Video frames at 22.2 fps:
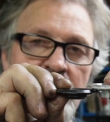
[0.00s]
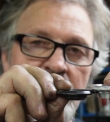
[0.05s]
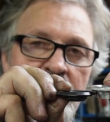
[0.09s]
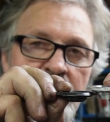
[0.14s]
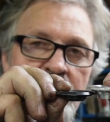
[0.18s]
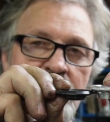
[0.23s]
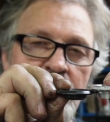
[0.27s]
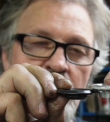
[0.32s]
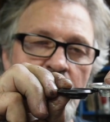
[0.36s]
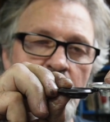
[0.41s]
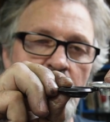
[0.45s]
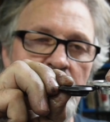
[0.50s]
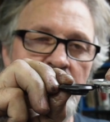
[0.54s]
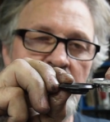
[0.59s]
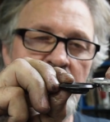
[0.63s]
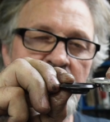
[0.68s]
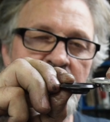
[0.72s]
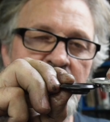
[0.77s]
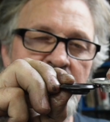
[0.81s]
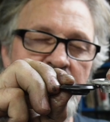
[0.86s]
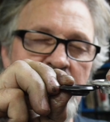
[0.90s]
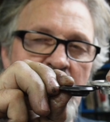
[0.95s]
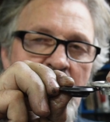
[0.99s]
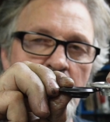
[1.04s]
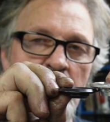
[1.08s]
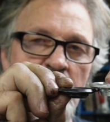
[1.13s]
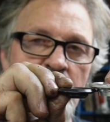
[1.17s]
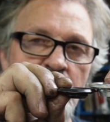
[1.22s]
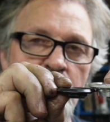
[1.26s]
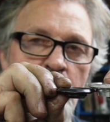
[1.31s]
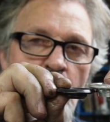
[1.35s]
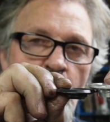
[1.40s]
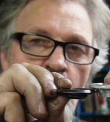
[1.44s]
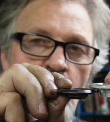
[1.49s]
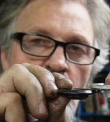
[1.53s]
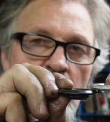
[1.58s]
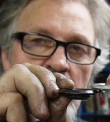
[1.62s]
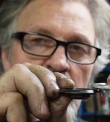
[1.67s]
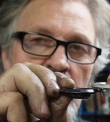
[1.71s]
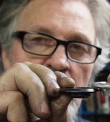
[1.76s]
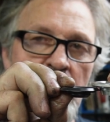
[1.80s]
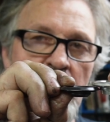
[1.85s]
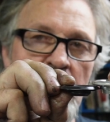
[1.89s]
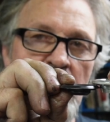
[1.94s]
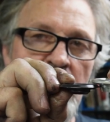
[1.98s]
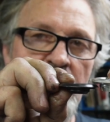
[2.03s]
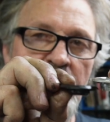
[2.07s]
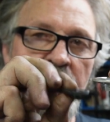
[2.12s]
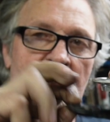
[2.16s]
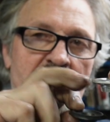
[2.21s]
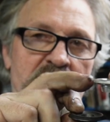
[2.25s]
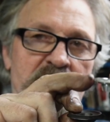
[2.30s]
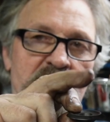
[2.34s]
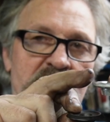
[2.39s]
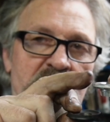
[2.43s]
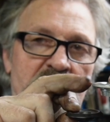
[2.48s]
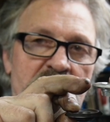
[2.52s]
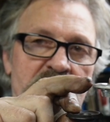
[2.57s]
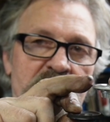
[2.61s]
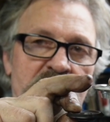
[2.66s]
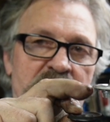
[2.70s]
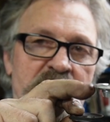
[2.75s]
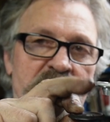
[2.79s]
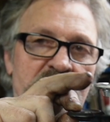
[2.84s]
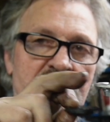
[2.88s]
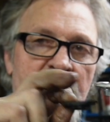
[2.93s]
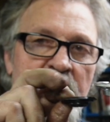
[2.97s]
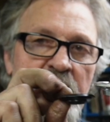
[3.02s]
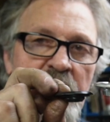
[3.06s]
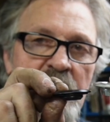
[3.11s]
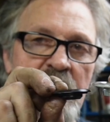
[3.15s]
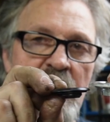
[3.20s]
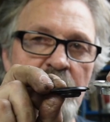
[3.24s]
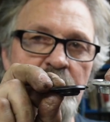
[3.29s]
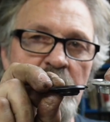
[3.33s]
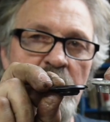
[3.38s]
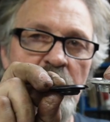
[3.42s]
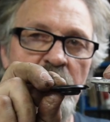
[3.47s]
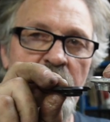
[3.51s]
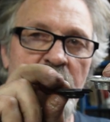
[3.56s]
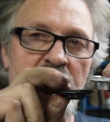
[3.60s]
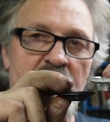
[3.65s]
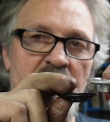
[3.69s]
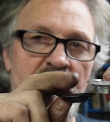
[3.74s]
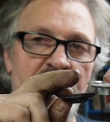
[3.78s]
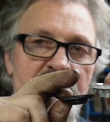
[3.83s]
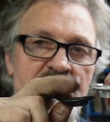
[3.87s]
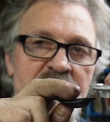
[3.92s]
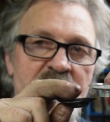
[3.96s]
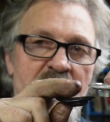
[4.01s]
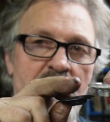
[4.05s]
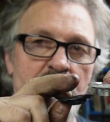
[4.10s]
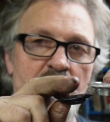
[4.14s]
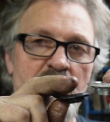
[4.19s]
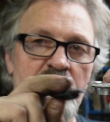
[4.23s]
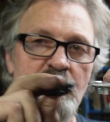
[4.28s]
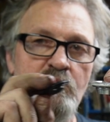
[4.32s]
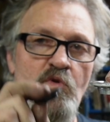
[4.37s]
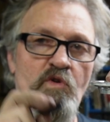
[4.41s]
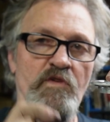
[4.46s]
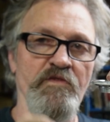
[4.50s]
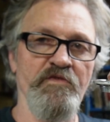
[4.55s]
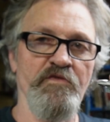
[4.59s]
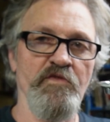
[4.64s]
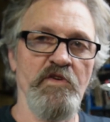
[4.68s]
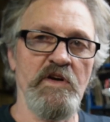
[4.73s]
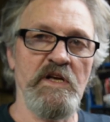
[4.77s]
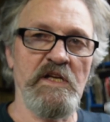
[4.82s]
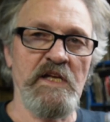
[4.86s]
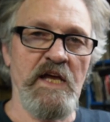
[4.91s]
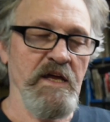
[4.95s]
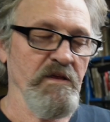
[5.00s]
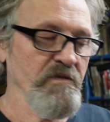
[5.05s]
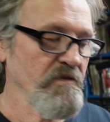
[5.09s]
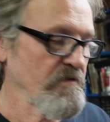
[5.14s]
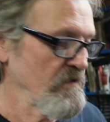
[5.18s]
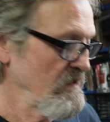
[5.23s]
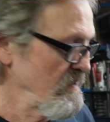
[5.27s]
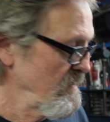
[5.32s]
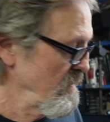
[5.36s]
So this is how much more the S&S is sticking up and going to give us that much more free length.